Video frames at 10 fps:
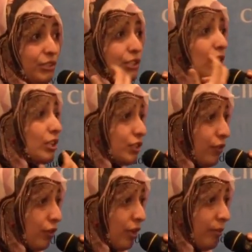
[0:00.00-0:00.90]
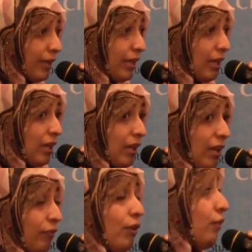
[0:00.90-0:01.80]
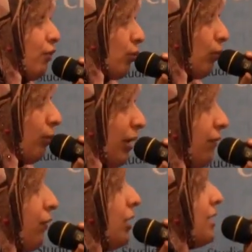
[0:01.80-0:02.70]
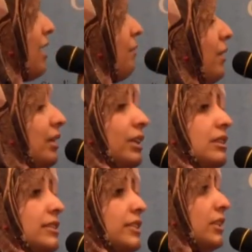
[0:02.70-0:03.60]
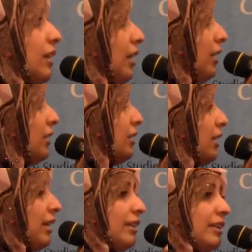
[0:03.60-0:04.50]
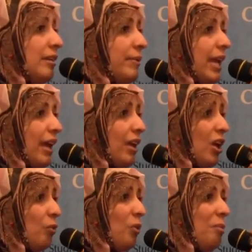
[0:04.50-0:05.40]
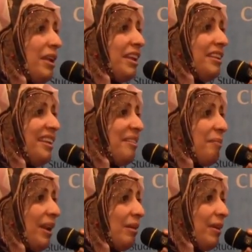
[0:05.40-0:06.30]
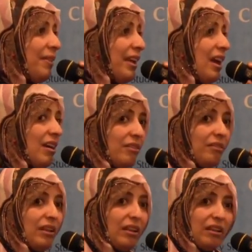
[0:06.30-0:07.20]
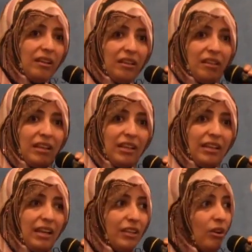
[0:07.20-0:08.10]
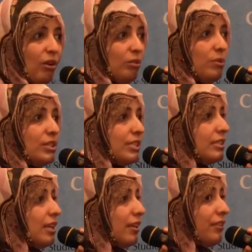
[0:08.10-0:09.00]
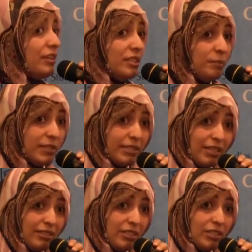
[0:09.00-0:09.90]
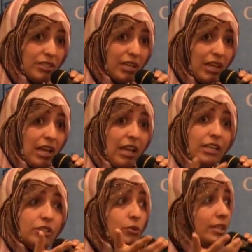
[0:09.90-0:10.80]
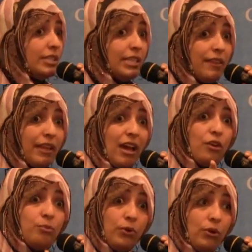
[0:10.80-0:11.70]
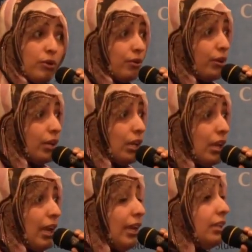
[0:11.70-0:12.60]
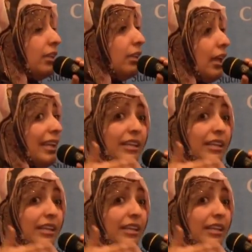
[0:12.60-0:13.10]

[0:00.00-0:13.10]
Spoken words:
results for Yemen, for women. For example, in Libya, women in parliament they are almost 30%. In Tunisia, they are more. In